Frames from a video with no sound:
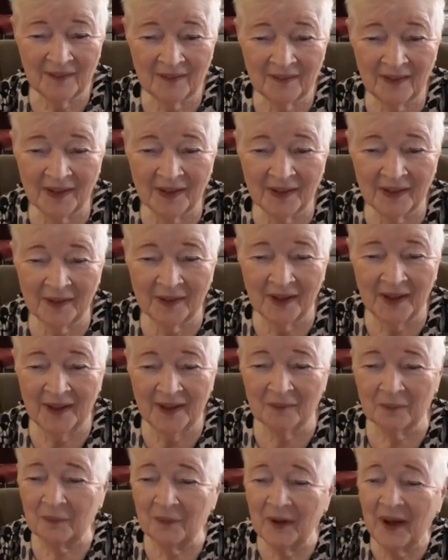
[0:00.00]
It's like
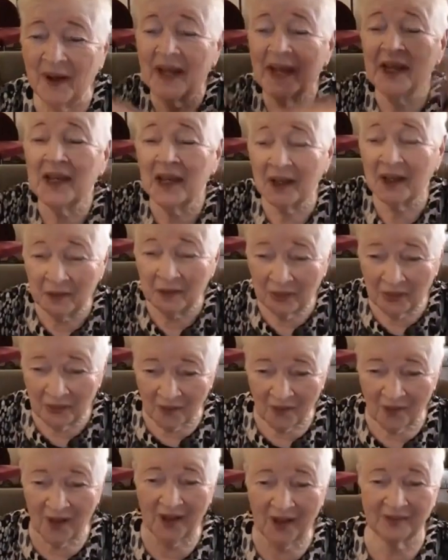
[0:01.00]
raining
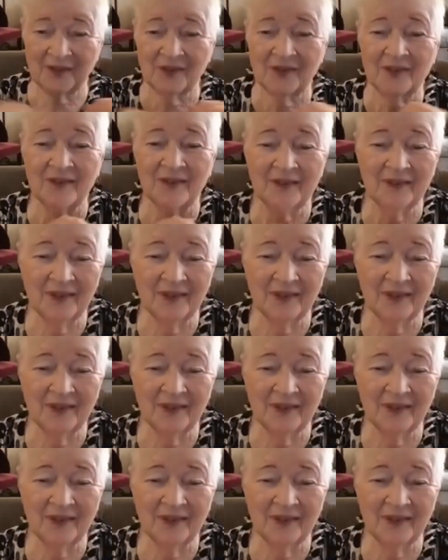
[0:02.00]
thoughts.